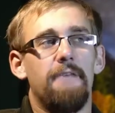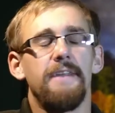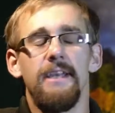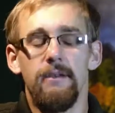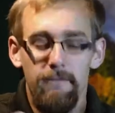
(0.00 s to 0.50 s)
if
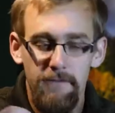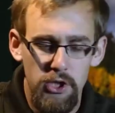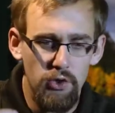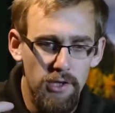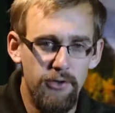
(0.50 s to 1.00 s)
the
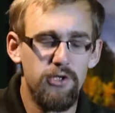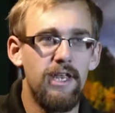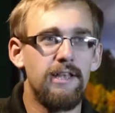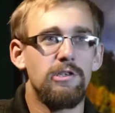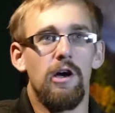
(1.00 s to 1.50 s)
individual
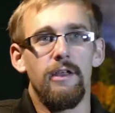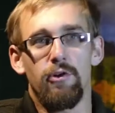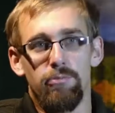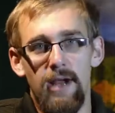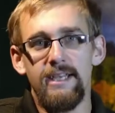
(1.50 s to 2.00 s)
understands law and
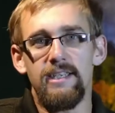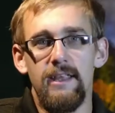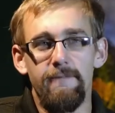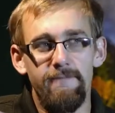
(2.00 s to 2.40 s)
their rights and they